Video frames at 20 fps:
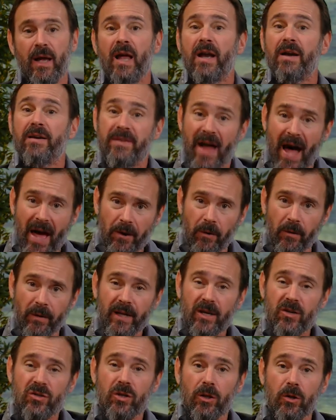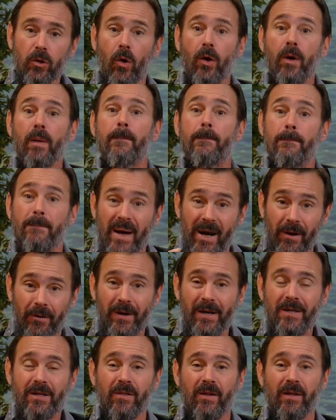Not only is the Lord
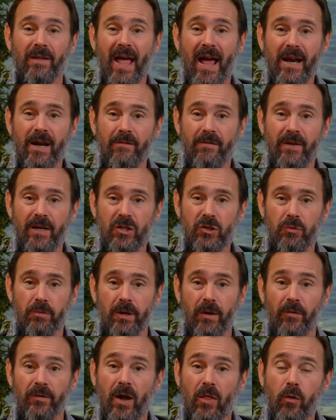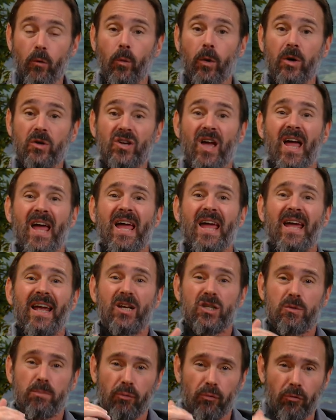married to the land of Israel, in other words,
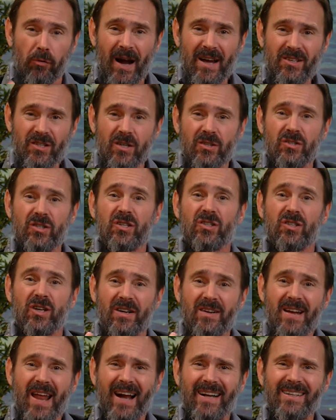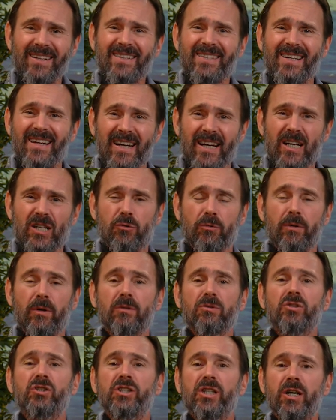his presence is connected to Israel
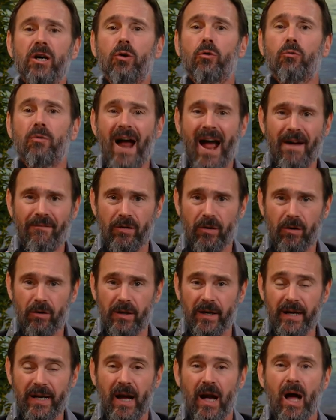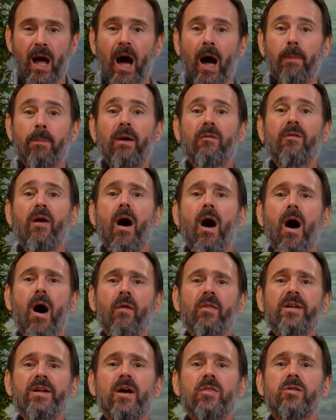geographically above all
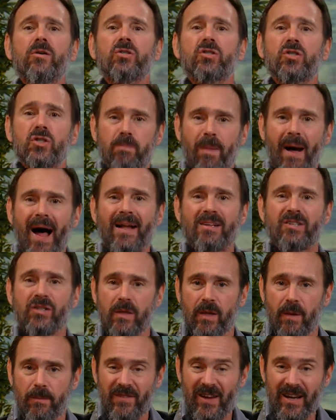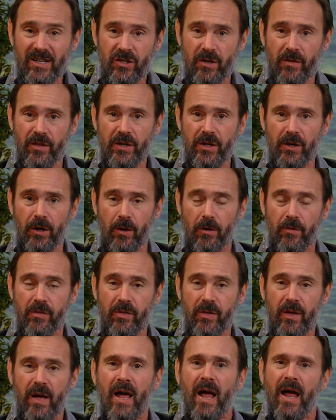the other spots on the face of the earth.
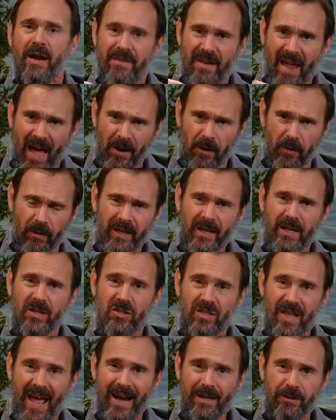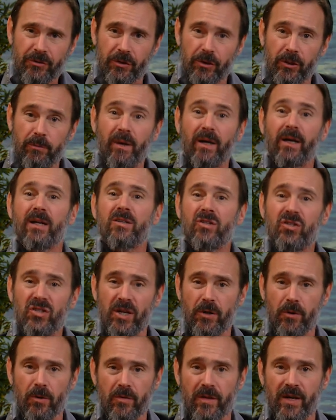Not only is that true, but
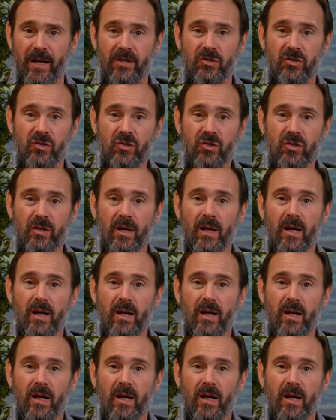consider this.